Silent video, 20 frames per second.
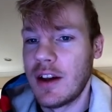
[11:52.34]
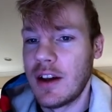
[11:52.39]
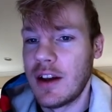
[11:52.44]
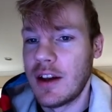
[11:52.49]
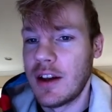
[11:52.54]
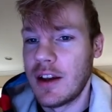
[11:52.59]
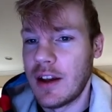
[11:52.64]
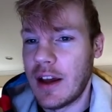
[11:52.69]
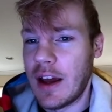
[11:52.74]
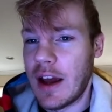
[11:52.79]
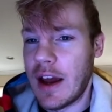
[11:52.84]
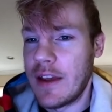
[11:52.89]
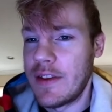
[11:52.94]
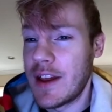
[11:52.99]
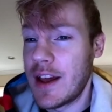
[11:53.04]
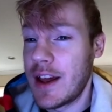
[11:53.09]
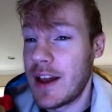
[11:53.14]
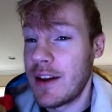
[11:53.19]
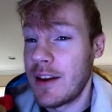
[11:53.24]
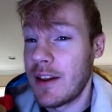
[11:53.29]
And
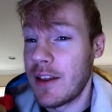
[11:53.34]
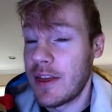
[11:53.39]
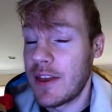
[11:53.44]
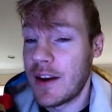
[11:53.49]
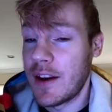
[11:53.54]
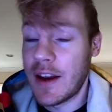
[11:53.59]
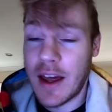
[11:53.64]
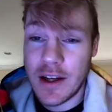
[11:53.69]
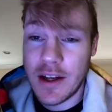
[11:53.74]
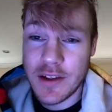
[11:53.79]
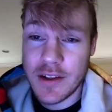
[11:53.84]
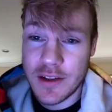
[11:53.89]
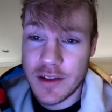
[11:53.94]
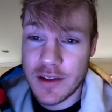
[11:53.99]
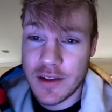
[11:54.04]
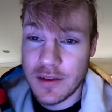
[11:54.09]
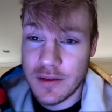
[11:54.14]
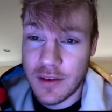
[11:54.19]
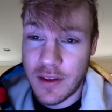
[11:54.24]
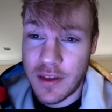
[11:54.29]
then the next
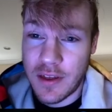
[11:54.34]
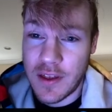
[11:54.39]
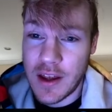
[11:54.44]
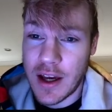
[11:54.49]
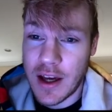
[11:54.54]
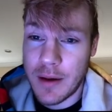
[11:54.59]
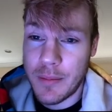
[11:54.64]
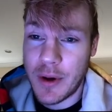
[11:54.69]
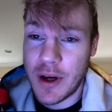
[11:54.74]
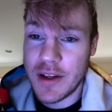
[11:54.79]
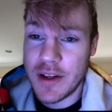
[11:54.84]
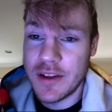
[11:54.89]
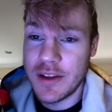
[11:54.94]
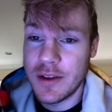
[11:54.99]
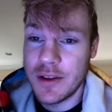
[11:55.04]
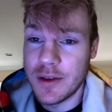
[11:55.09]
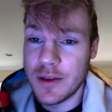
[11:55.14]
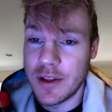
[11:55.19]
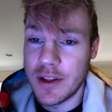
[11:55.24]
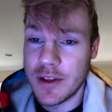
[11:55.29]
thing I might do
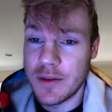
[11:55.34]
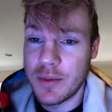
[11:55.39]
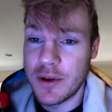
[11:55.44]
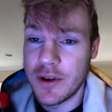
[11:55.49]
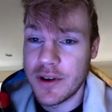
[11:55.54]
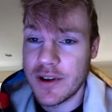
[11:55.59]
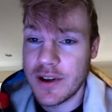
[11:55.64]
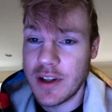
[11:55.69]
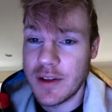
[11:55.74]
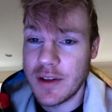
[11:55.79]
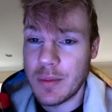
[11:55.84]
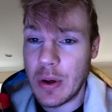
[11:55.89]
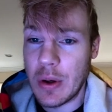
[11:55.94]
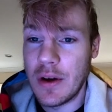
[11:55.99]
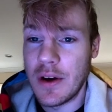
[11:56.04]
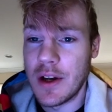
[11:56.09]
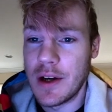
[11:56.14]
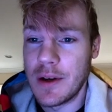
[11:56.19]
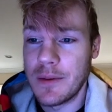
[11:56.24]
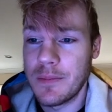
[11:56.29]
is push this pawn.
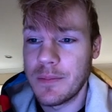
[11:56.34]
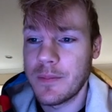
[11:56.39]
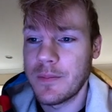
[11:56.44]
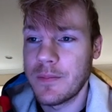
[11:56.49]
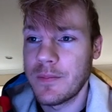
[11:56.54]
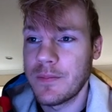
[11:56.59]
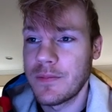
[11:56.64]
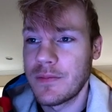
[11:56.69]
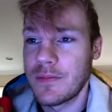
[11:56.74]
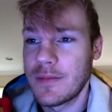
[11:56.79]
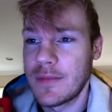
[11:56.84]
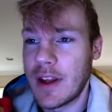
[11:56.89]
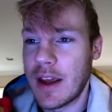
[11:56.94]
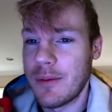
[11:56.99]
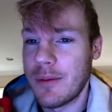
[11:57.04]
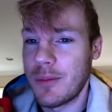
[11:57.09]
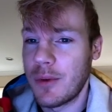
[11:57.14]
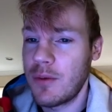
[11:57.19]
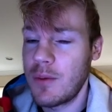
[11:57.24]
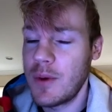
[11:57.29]
And
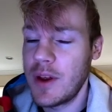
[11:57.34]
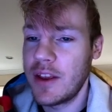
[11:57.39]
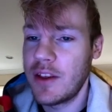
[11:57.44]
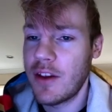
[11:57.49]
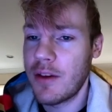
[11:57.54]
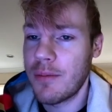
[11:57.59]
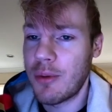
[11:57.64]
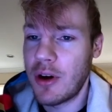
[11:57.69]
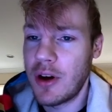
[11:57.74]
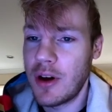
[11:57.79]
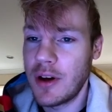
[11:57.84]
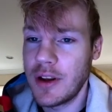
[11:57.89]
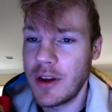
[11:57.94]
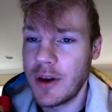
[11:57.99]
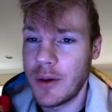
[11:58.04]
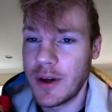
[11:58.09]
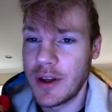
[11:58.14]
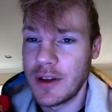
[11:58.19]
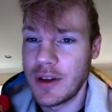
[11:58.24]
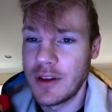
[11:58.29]
once we get this pawn
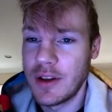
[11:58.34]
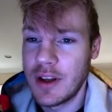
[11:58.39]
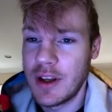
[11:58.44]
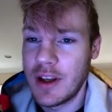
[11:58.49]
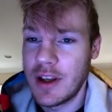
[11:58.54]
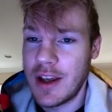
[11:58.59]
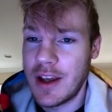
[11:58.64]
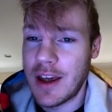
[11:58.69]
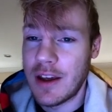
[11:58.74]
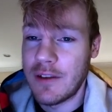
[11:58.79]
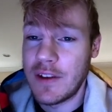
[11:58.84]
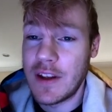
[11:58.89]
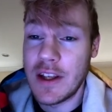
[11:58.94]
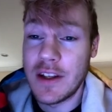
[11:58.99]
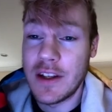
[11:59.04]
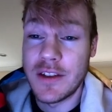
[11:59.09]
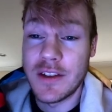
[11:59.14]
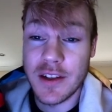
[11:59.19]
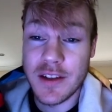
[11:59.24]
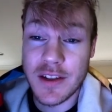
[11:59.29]
going, if he
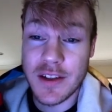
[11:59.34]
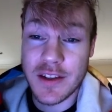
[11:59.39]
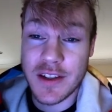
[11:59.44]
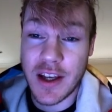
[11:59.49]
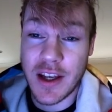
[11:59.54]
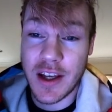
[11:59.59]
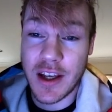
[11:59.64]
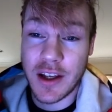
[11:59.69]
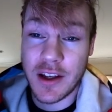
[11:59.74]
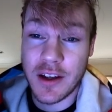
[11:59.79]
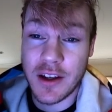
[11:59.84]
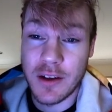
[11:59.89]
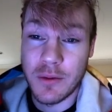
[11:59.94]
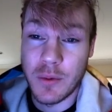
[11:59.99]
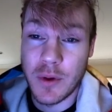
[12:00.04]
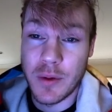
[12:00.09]
doesn't take, we push